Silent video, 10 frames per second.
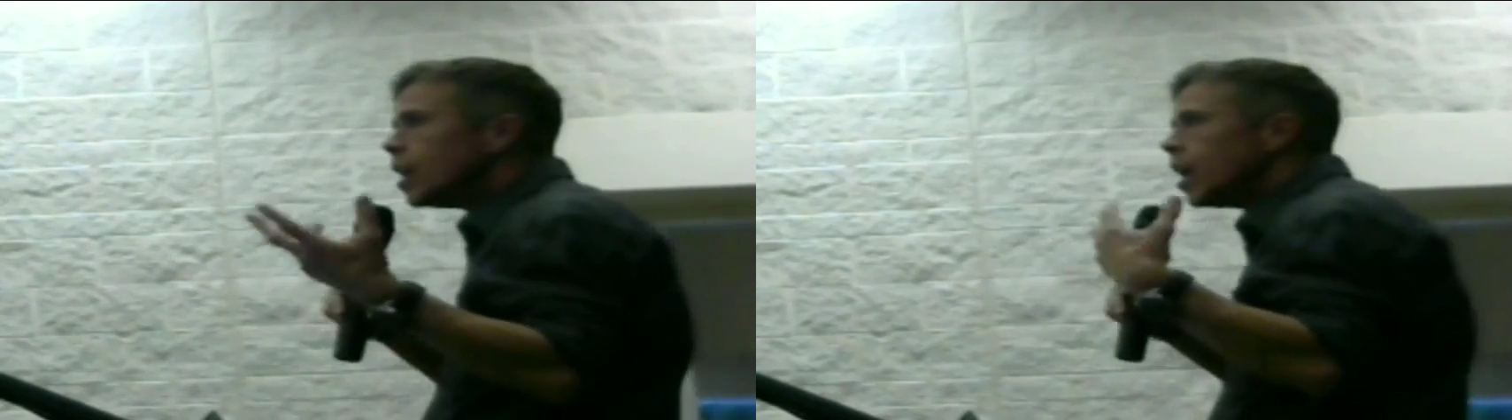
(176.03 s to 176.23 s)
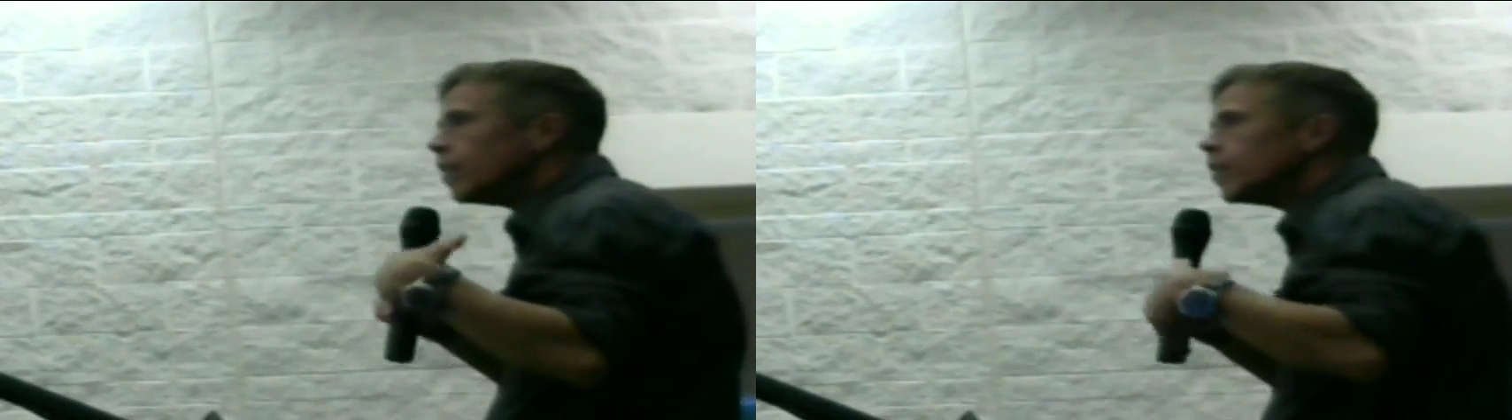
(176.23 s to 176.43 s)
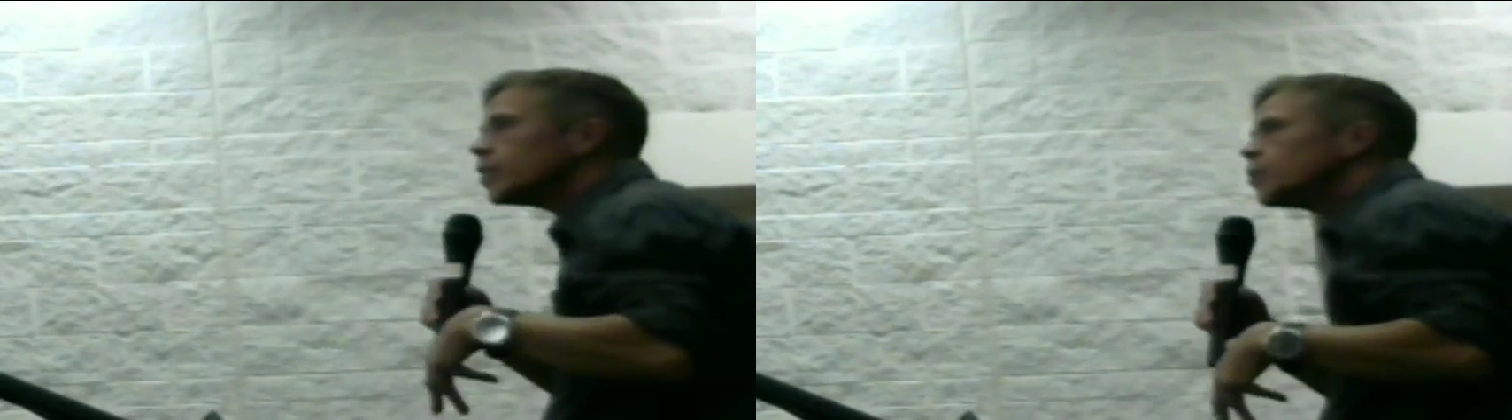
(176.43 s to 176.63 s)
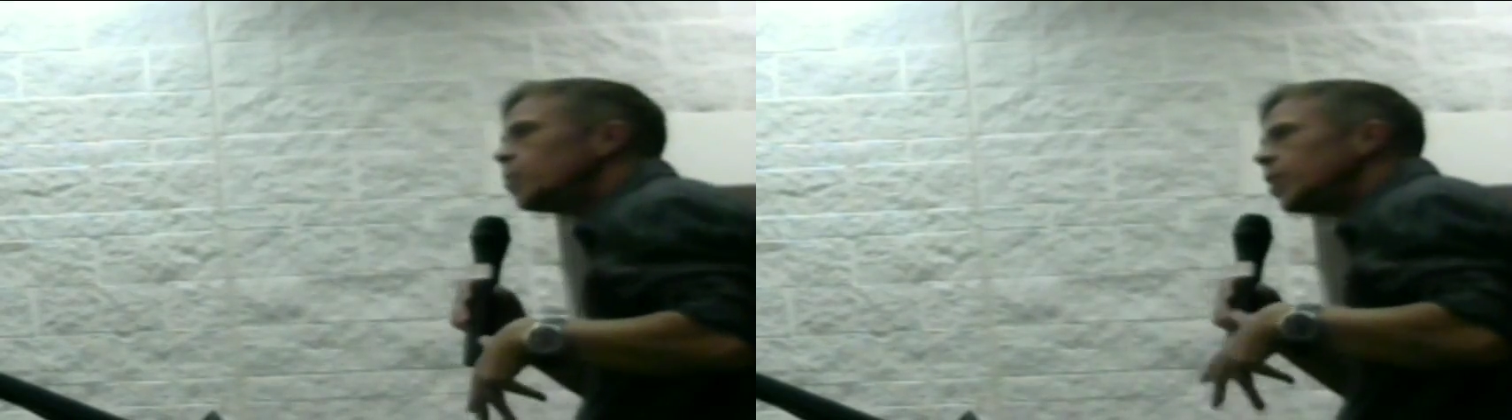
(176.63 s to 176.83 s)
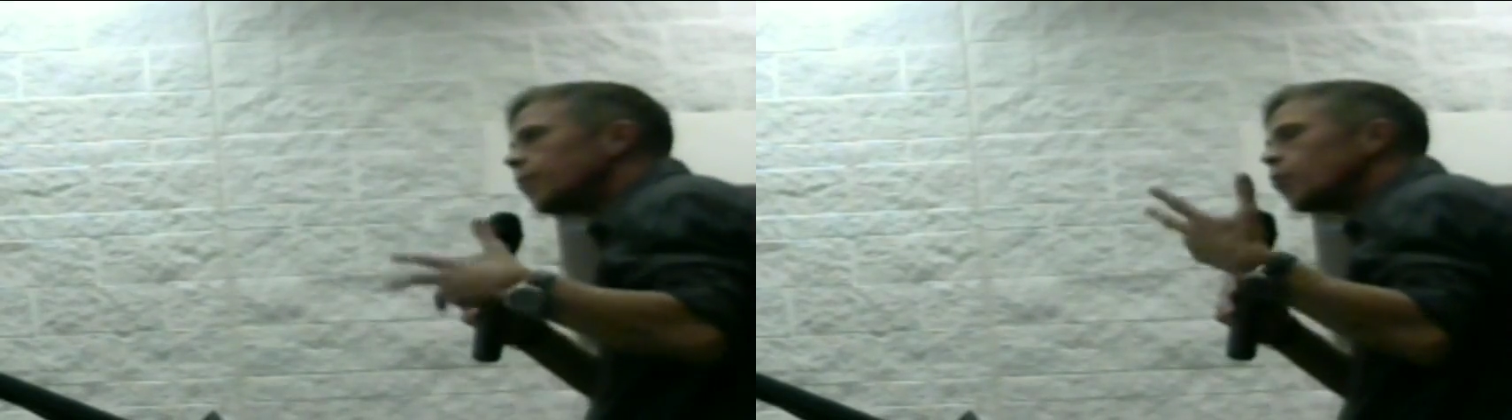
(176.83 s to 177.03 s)
and then
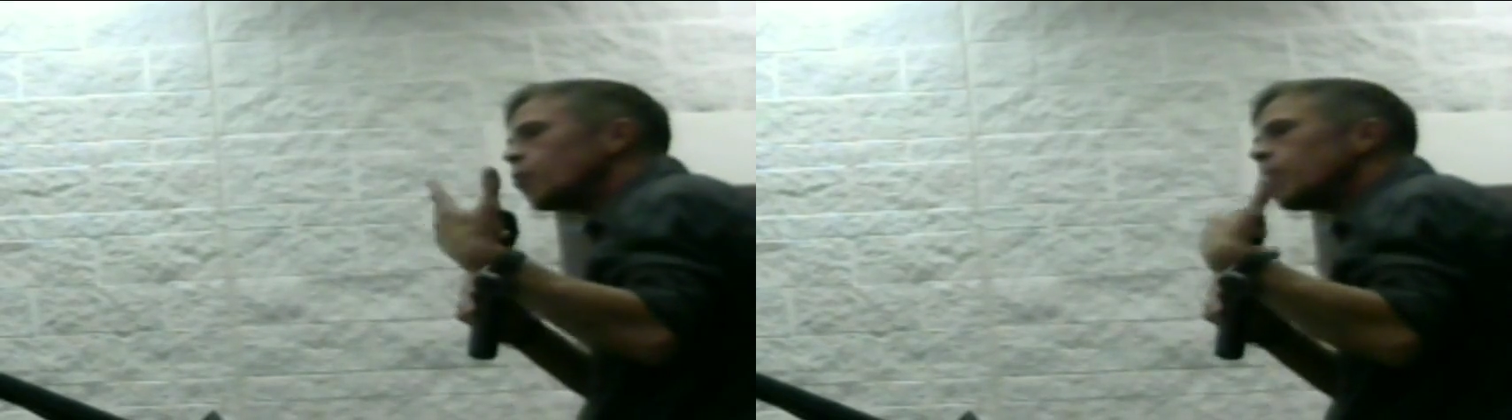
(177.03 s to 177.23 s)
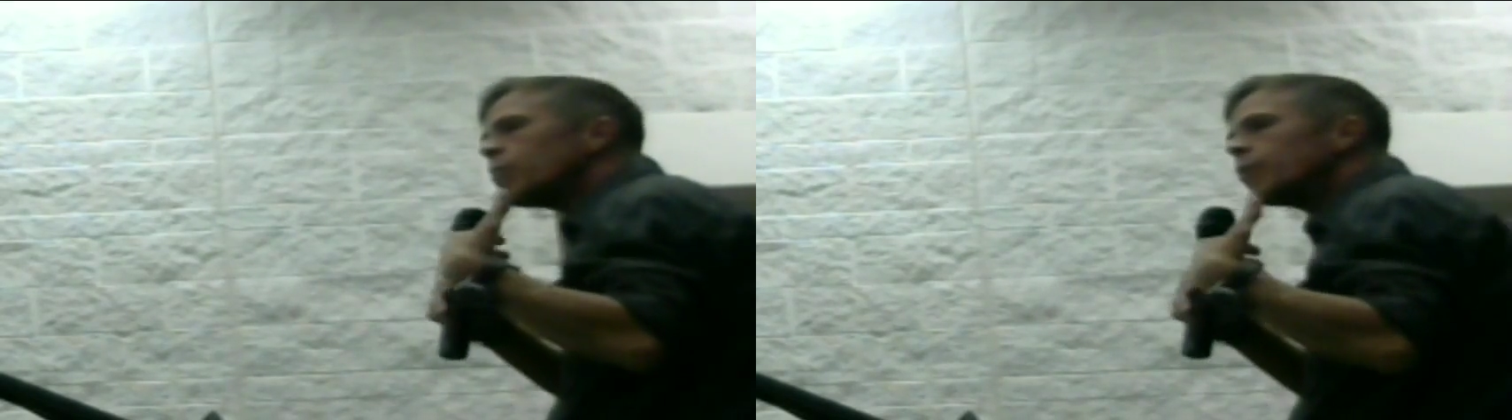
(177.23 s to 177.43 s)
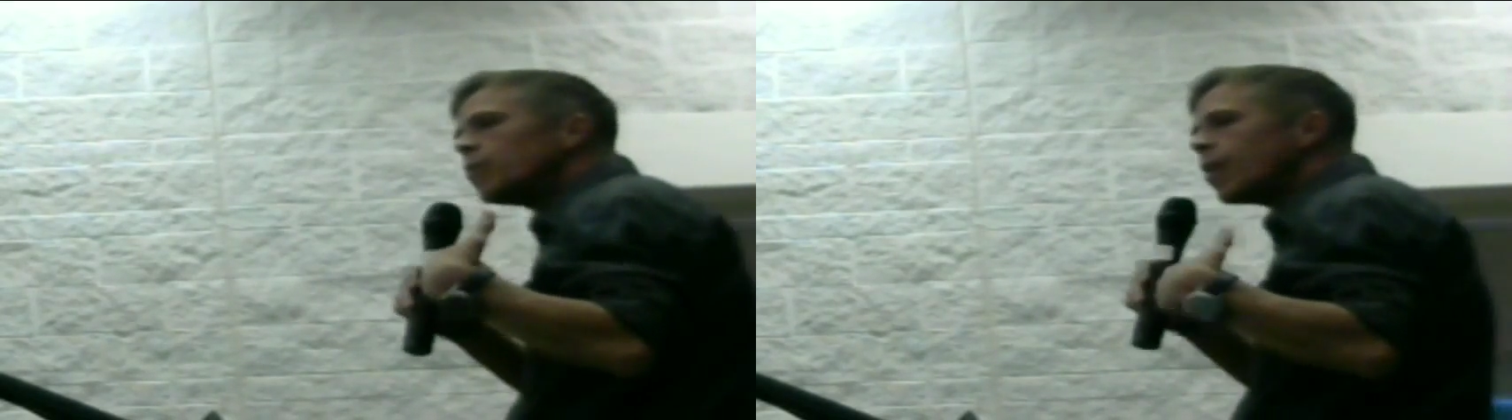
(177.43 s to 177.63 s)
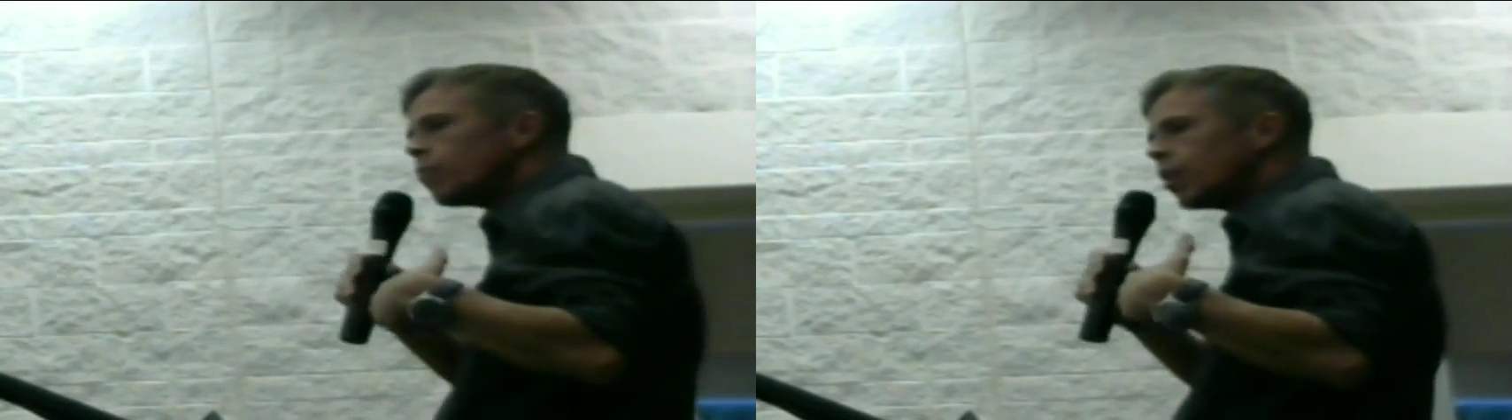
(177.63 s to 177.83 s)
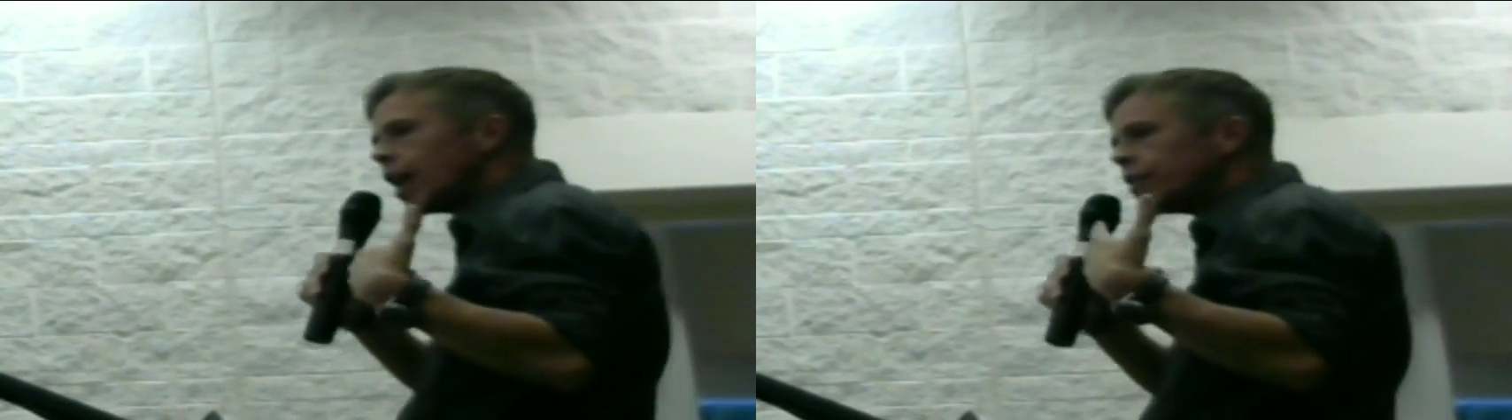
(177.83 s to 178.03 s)
speak for a moment about what I